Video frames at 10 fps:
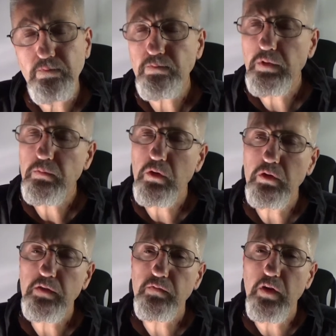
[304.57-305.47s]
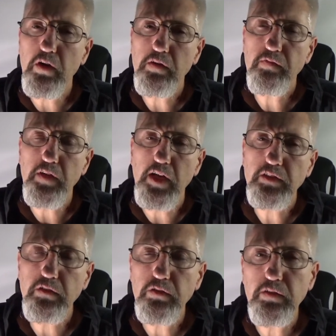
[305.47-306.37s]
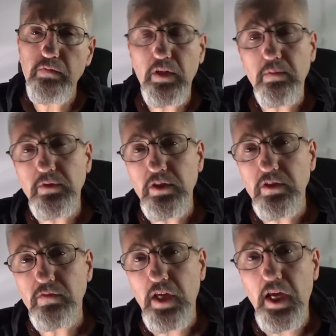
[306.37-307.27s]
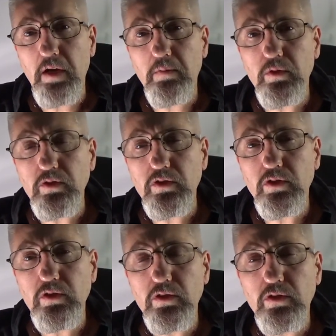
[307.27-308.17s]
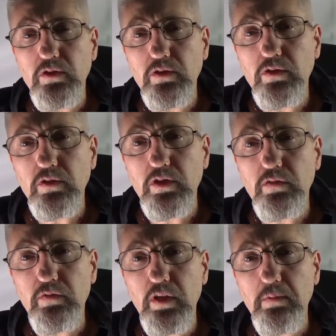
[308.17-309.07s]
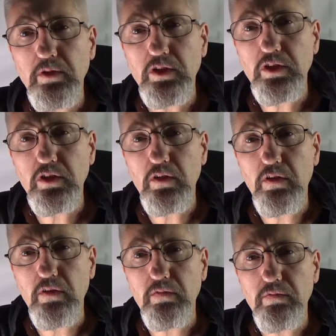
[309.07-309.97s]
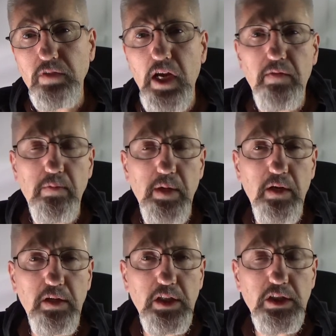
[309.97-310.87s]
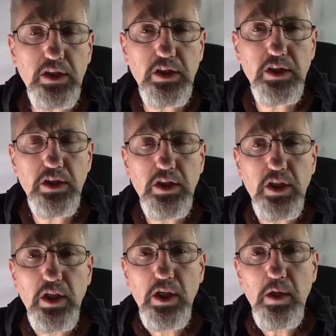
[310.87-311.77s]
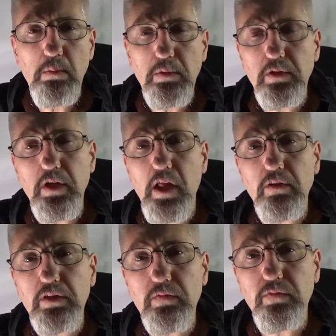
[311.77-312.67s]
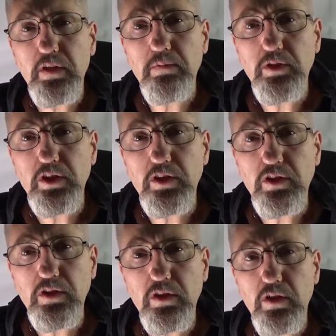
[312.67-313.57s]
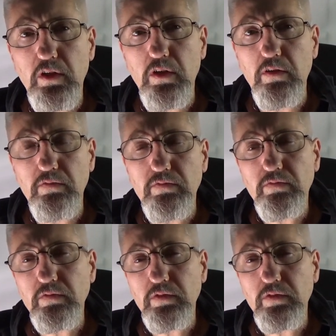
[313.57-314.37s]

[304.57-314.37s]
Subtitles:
people are looking for artifacts, they're looking for images of animals, they're looking for images of Native Americans, but they're not looking for images of